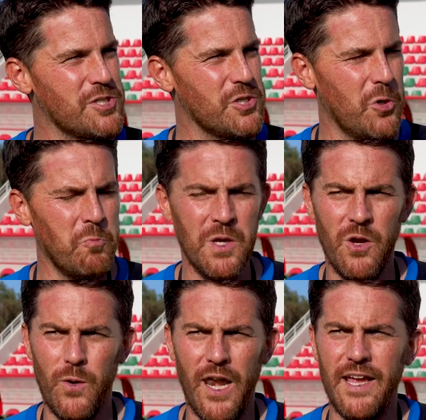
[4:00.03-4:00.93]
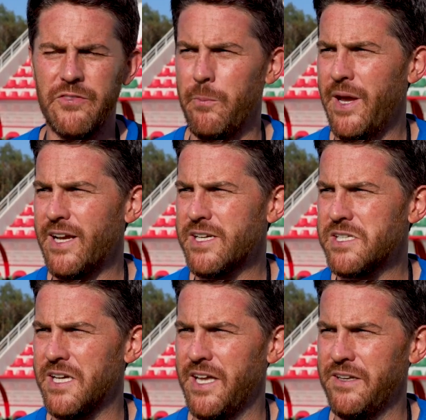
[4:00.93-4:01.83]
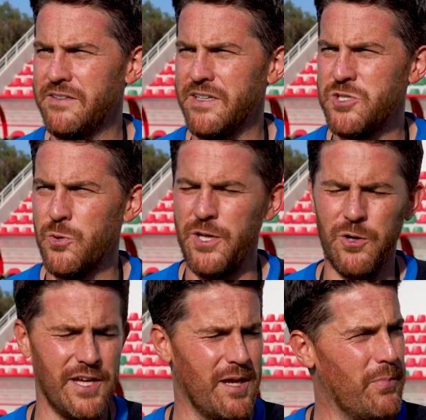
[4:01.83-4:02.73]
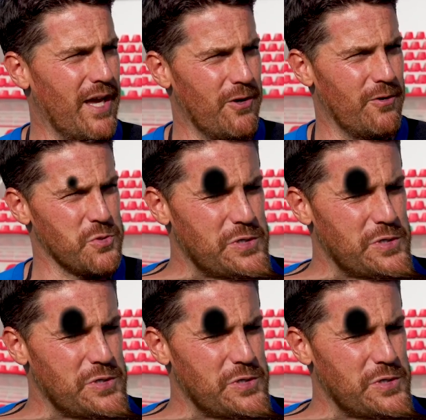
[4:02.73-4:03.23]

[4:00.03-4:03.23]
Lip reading: So we like the mix, and it's only going to get better as